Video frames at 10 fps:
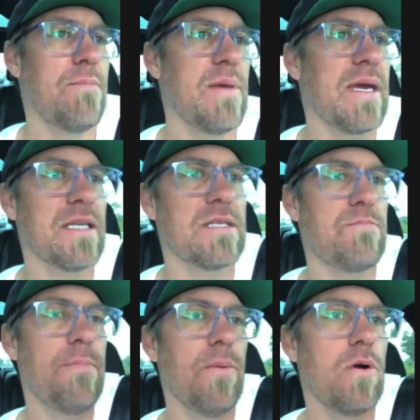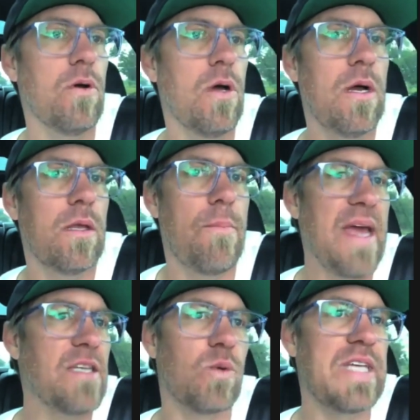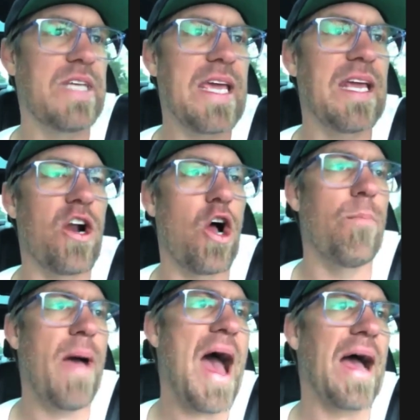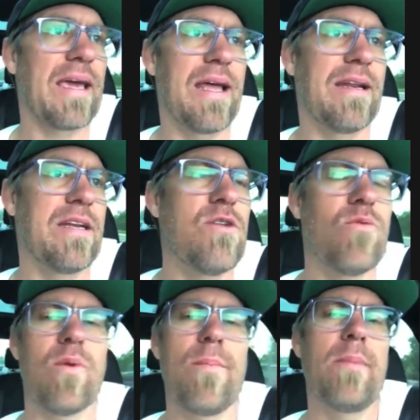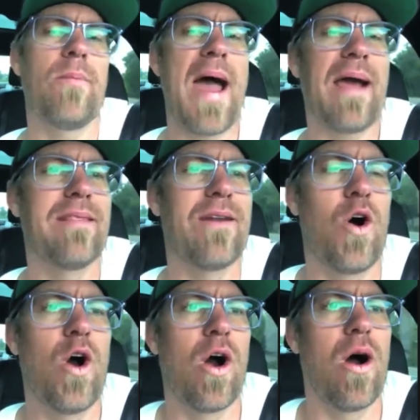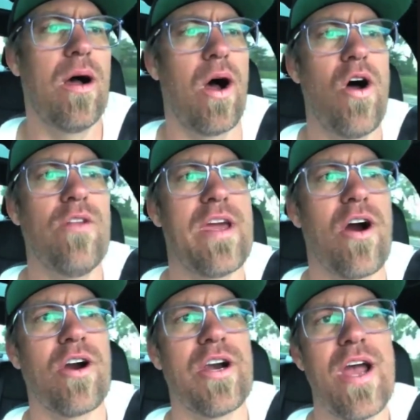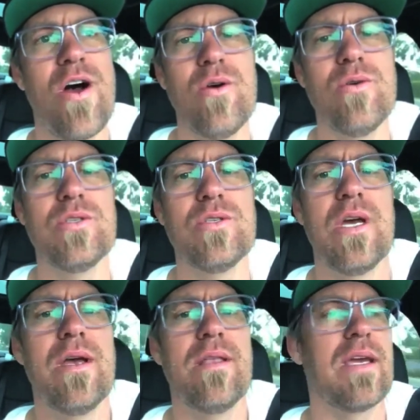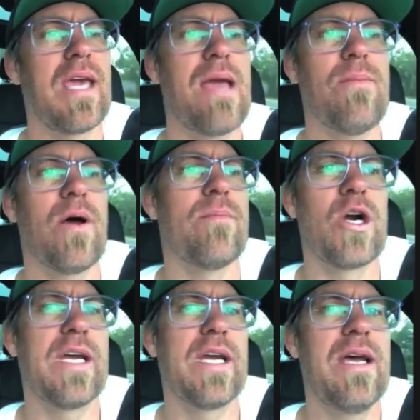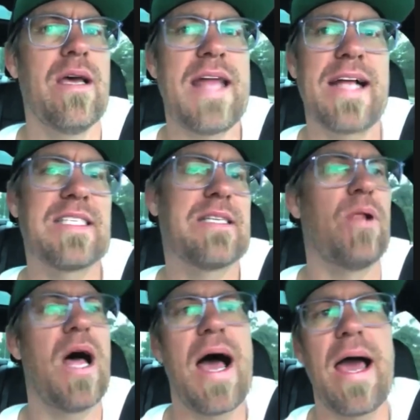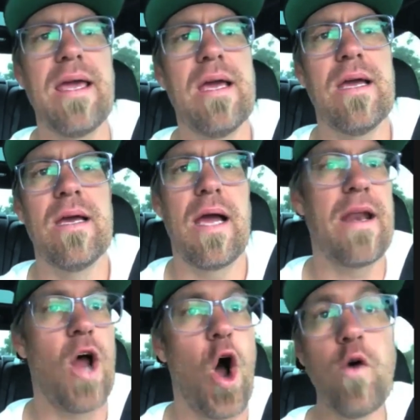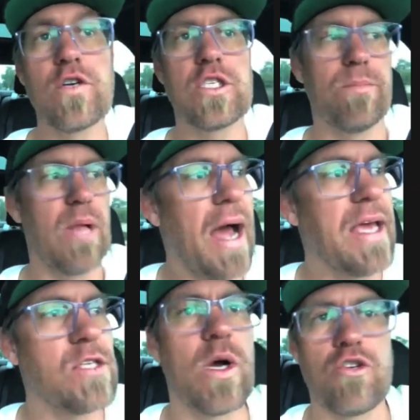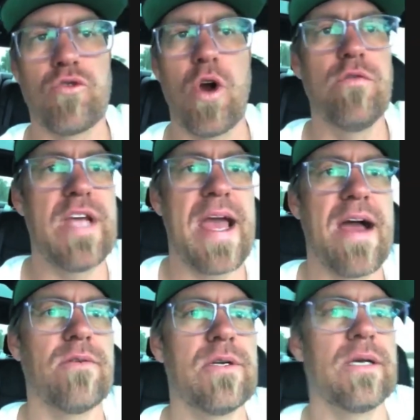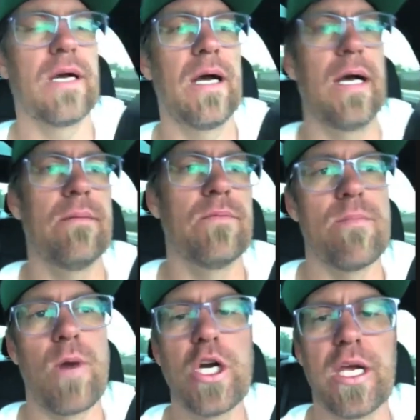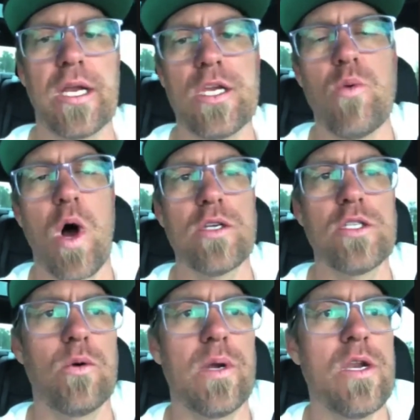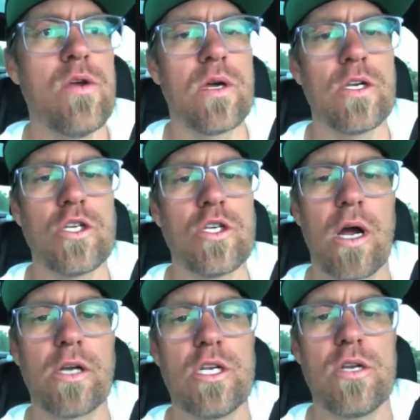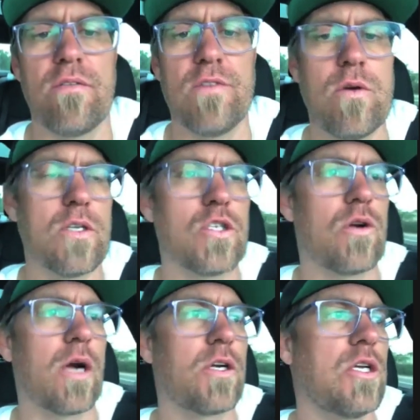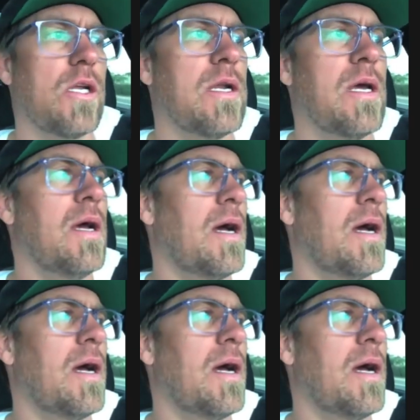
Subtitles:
because the banks were taking it all back. And you remember back in all the REOs that came on the market, that supply and oversupply is what drove down the market. You also in new construction, you have new construction